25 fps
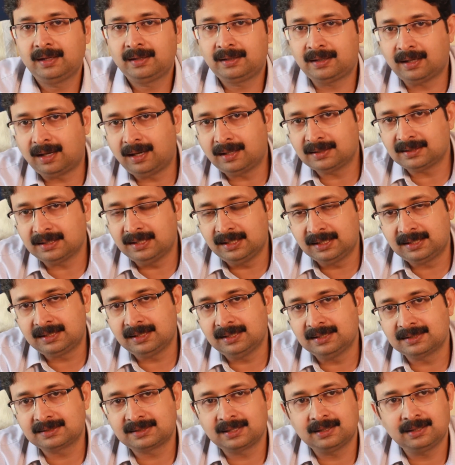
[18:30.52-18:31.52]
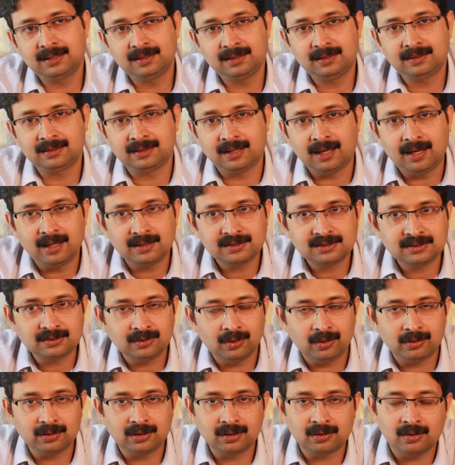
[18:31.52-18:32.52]
It is the task
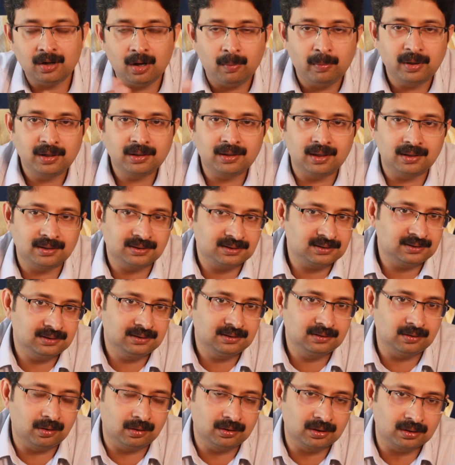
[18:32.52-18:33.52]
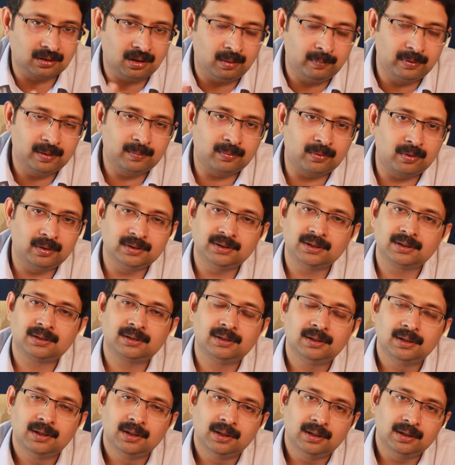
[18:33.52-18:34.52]
or the common concern or the common project